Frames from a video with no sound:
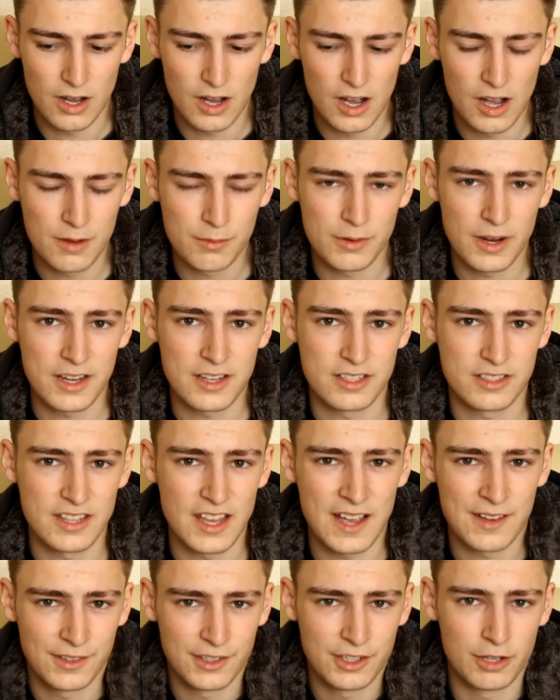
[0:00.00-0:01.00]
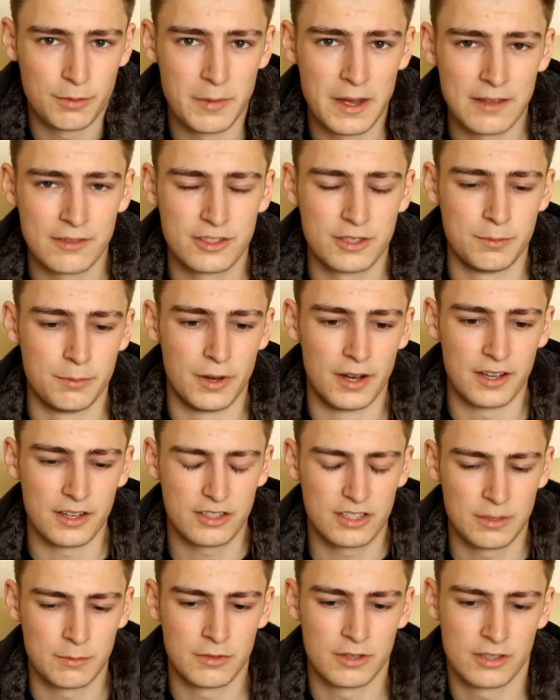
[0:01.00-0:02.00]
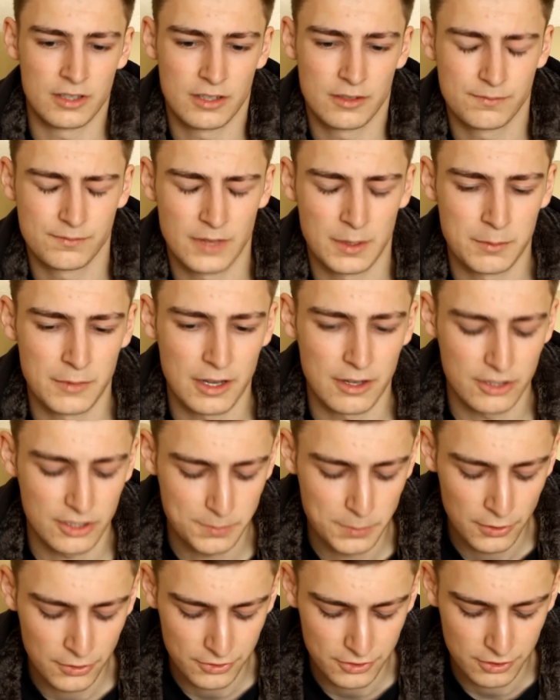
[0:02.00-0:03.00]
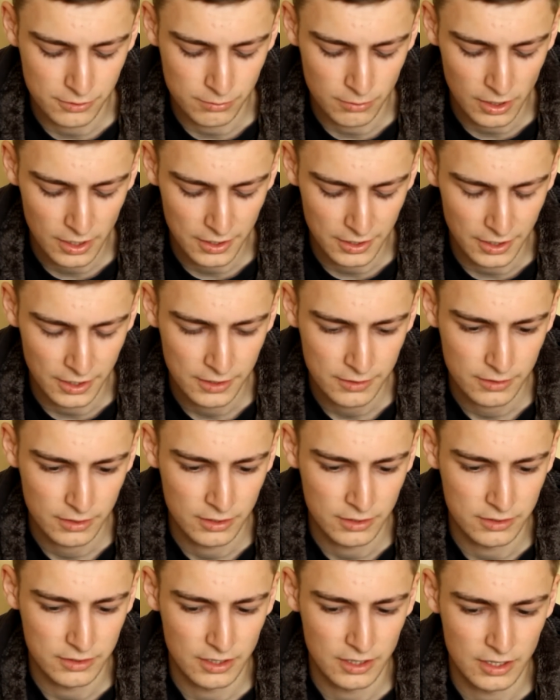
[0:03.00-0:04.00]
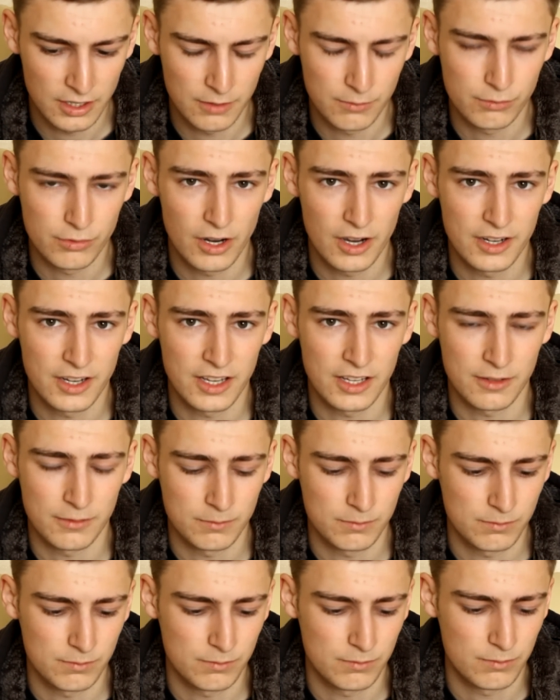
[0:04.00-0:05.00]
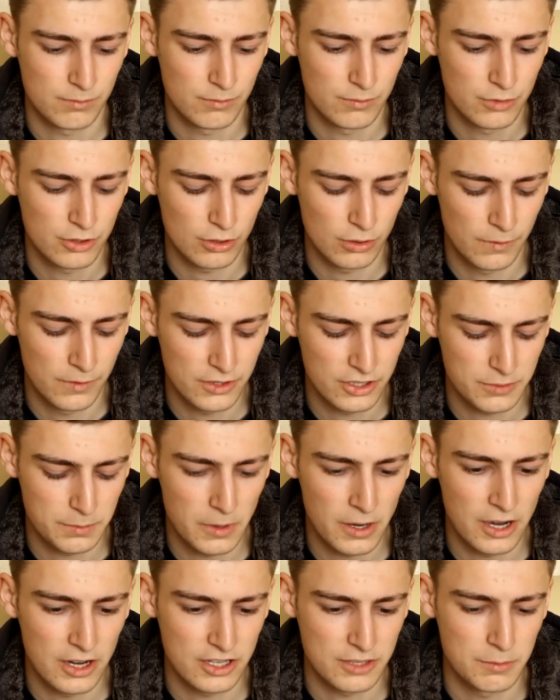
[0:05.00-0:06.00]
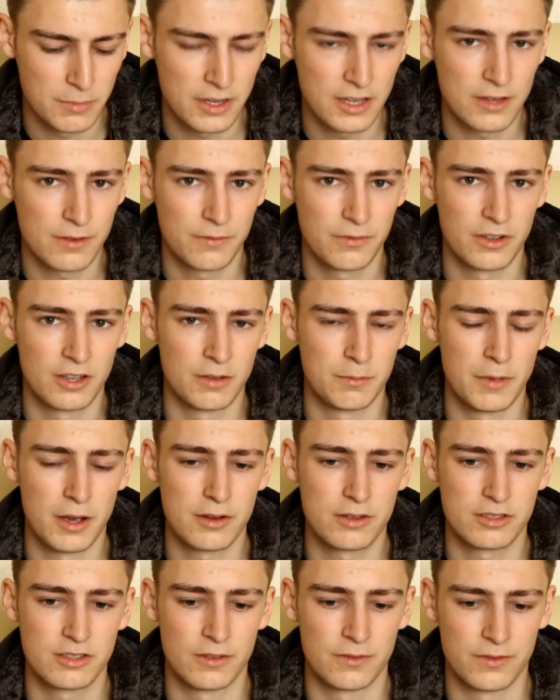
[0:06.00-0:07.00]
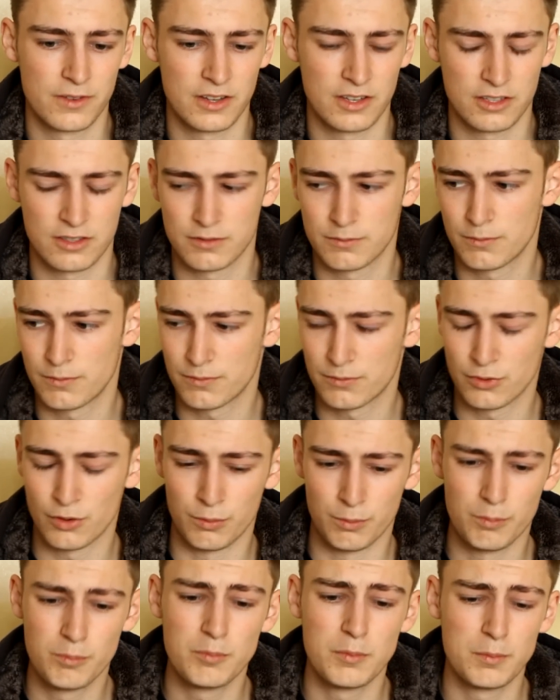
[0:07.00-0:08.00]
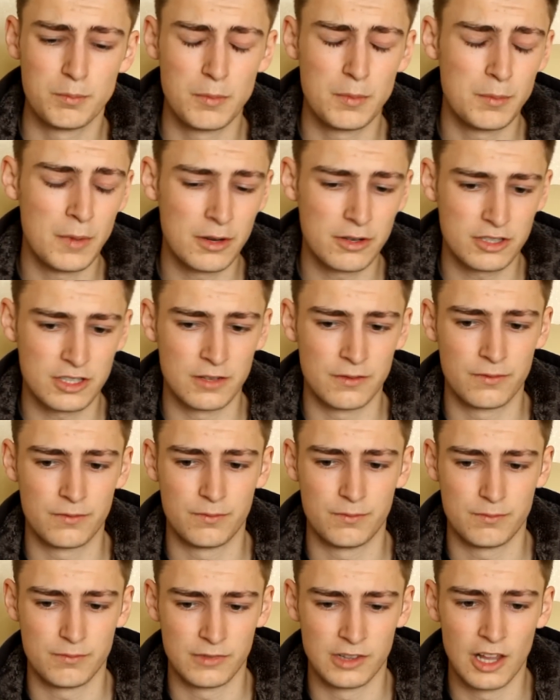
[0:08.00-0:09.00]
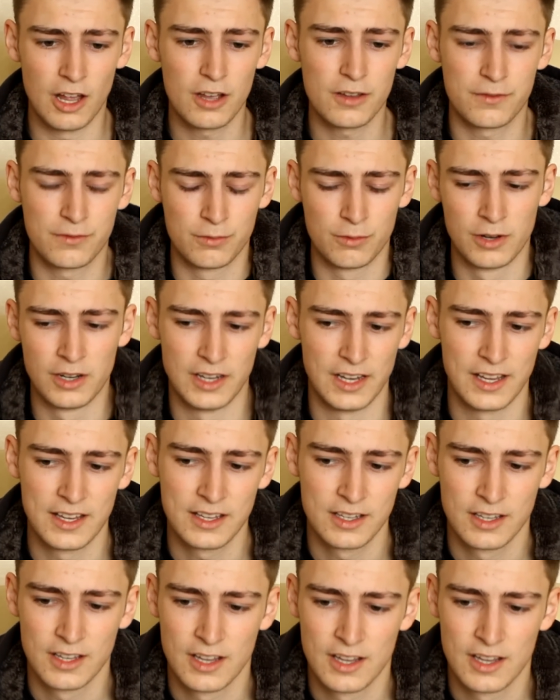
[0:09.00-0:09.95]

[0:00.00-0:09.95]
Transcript: I race downhill mountain bikes. I'm now a sponsored rider, and riding sort of inspires me for most of life really.